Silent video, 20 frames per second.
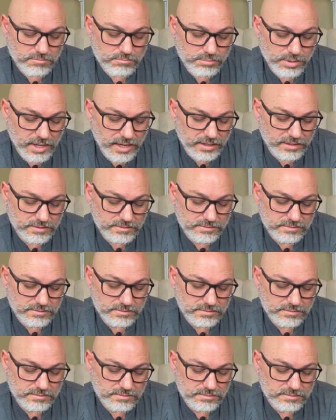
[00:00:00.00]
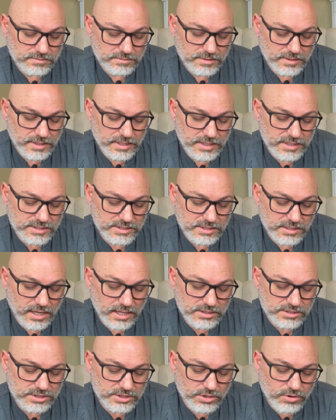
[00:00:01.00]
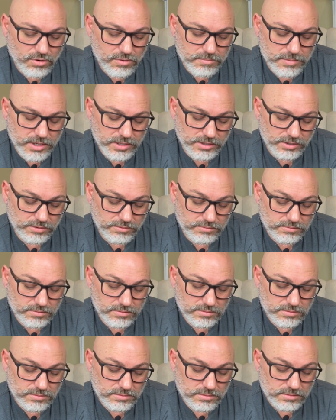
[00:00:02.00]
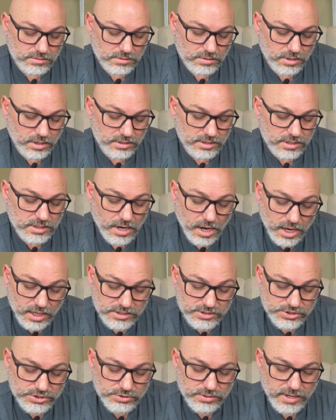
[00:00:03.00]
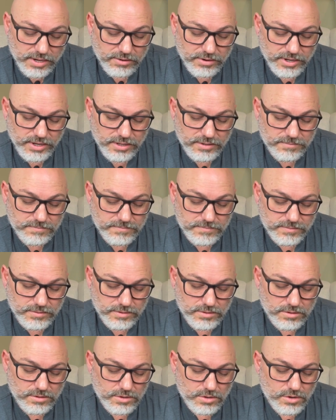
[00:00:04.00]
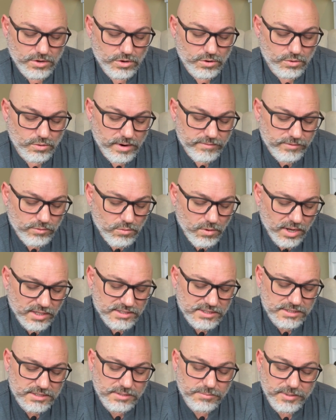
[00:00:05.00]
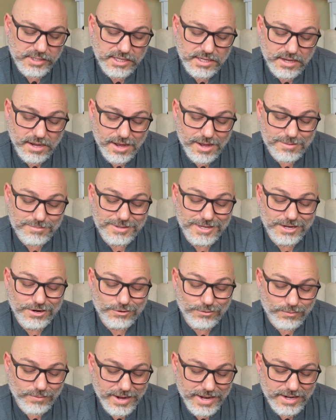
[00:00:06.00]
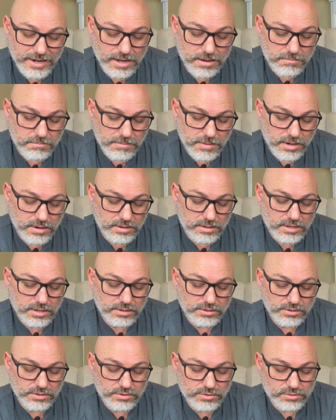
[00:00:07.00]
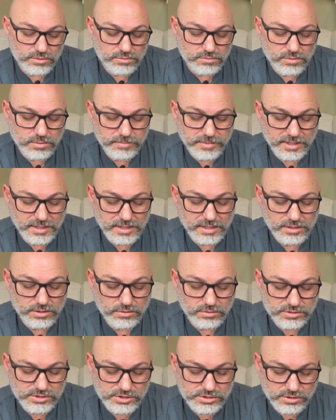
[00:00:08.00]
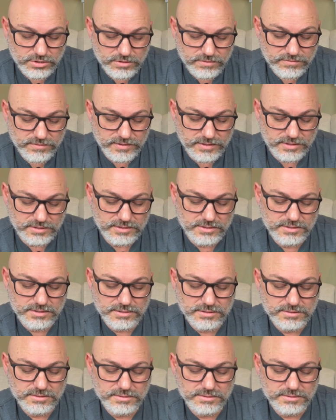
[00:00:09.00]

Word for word: But it is not so among you. On the contrary, whoever wants to become great among you will be your servant.